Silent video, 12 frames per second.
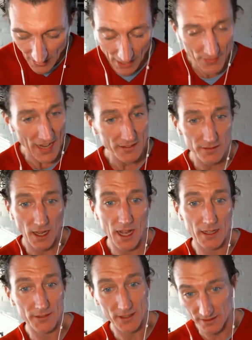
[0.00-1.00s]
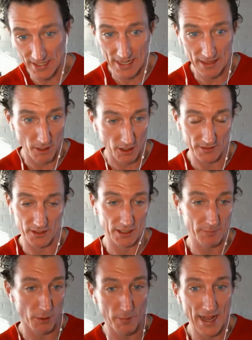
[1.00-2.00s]
and that's not to say the market's
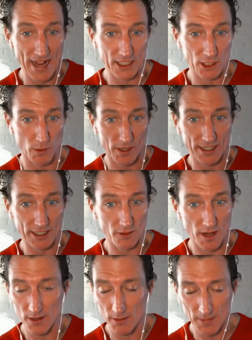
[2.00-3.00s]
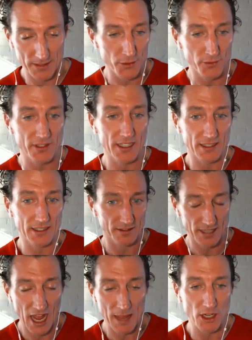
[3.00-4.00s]
going to pull back or we're going to go credit. I'm not using it as a
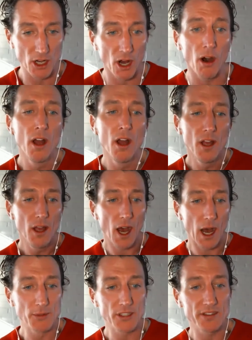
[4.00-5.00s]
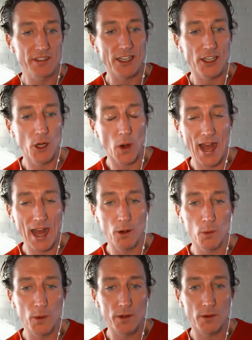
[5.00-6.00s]
timing call. I'm just saying,
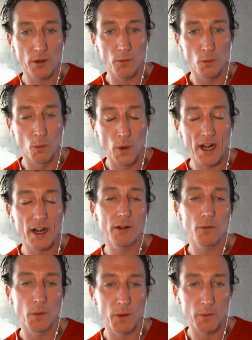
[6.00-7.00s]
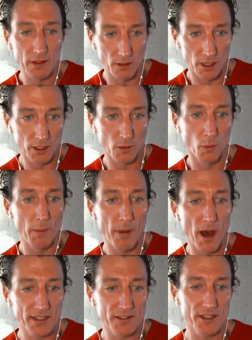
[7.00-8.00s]
where would we look? What
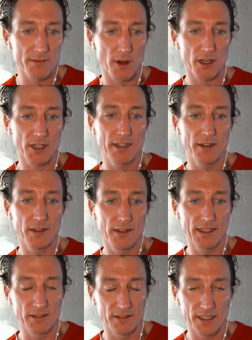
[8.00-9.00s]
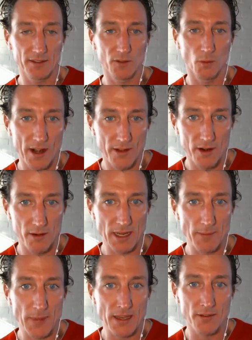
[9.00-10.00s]
pockets of the market exist where there
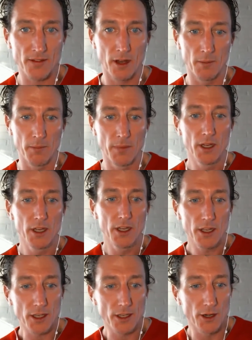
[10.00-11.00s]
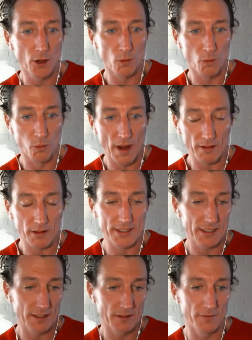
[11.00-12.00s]
might be some,
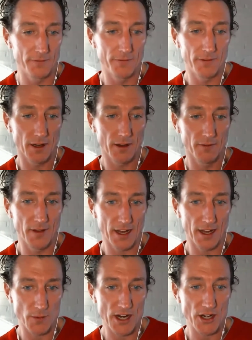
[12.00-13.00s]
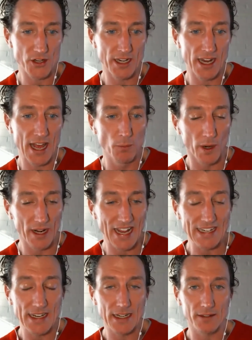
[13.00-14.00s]
relative valuation? And what
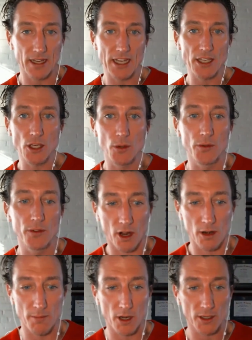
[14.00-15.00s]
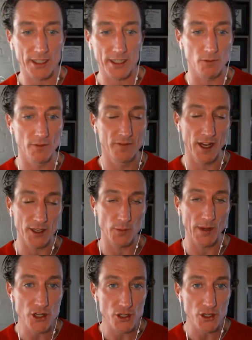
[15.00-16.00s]
I did is I used our market
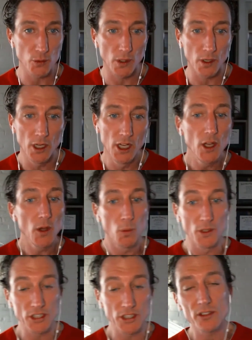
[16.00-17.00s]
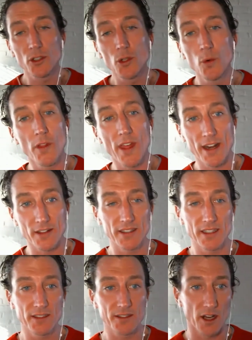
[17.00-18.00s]
valuation tool, which is a tool that
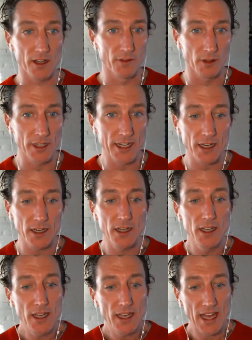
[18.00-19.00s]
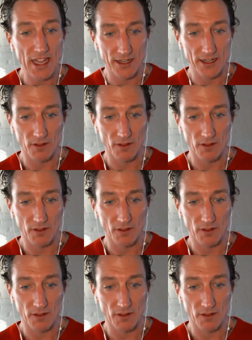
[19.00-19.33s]
exists on Validea, and it